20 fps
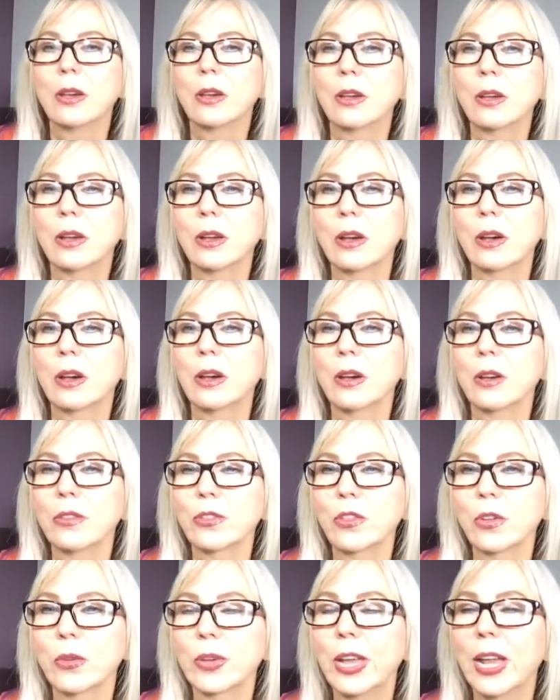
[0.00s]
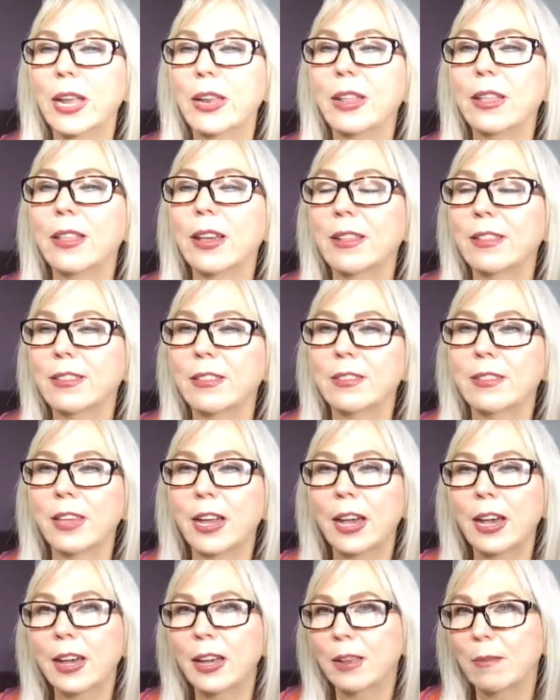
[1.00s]
So, Katie, that's a
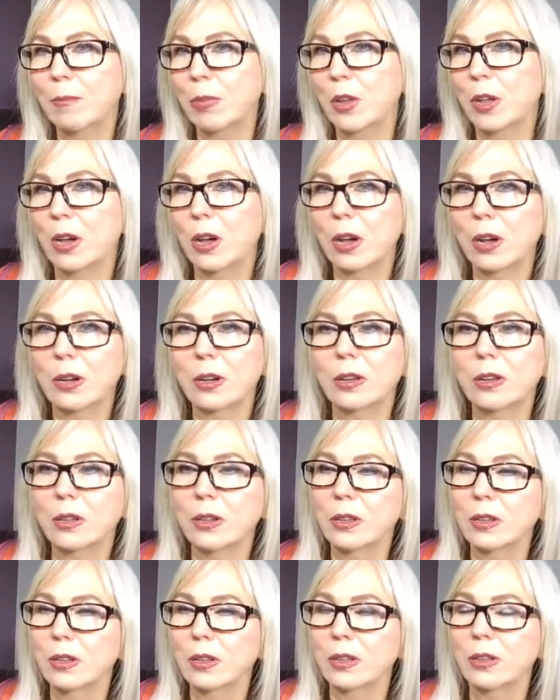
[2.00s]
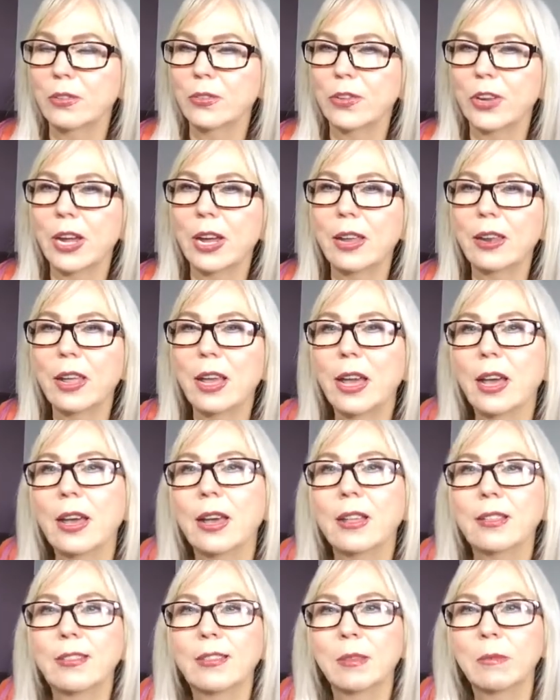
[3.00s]
dad block. Your dad
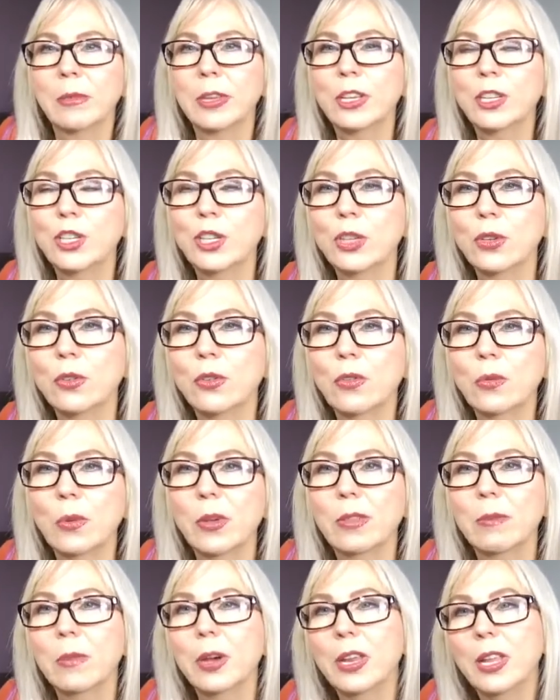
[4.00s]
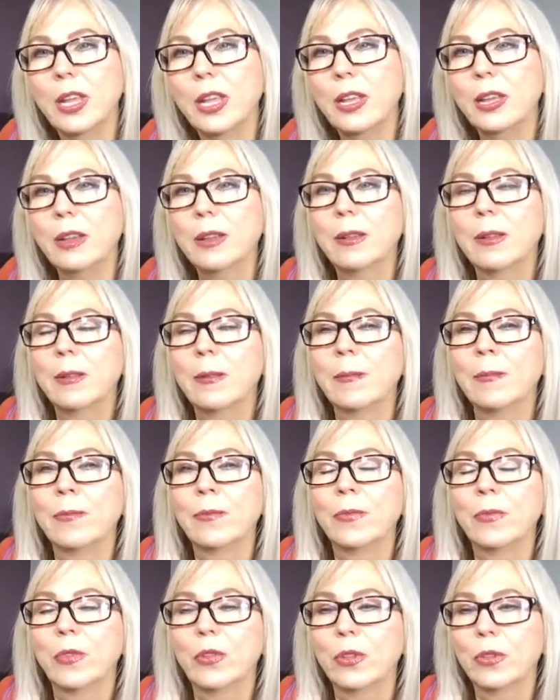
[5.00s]
had some issues with money.
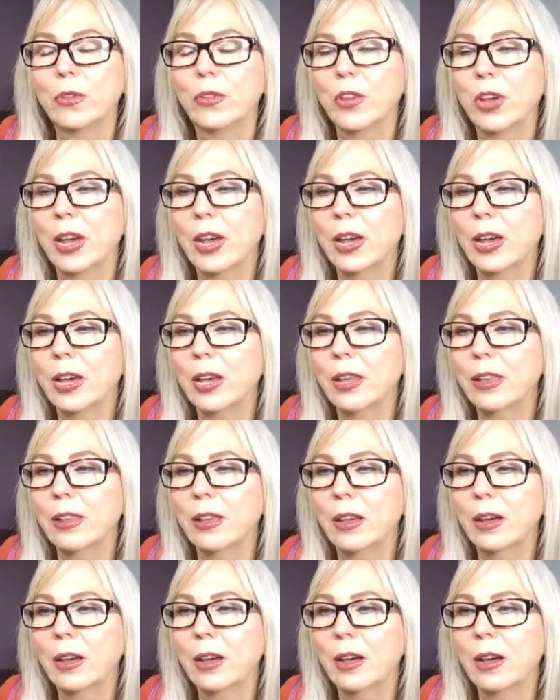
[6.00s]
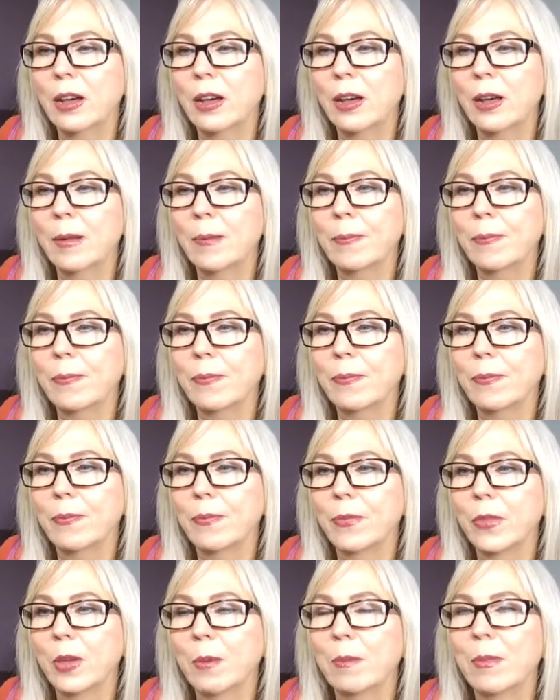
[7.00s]
Your dad,
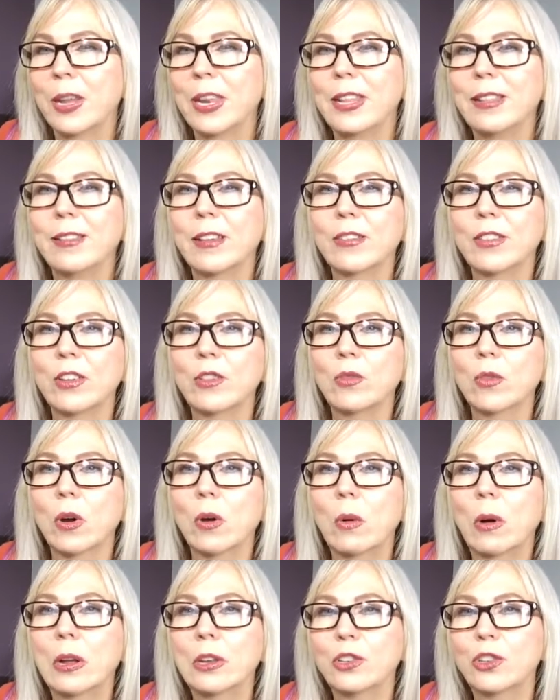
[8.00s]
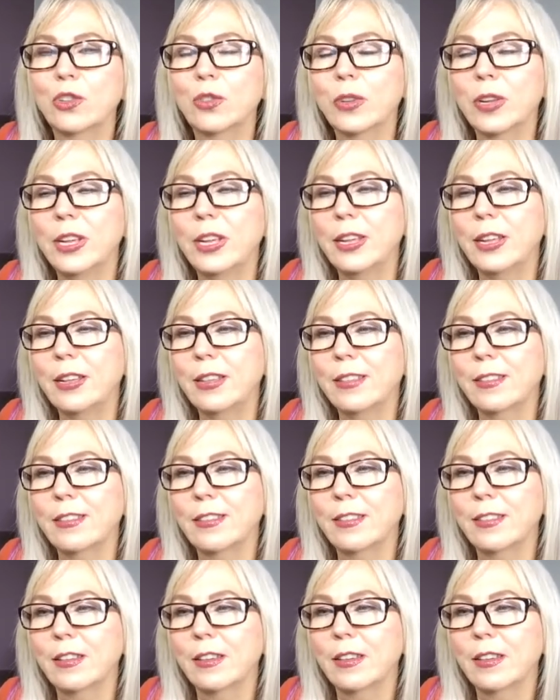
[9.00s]
money doesn't grow on trees.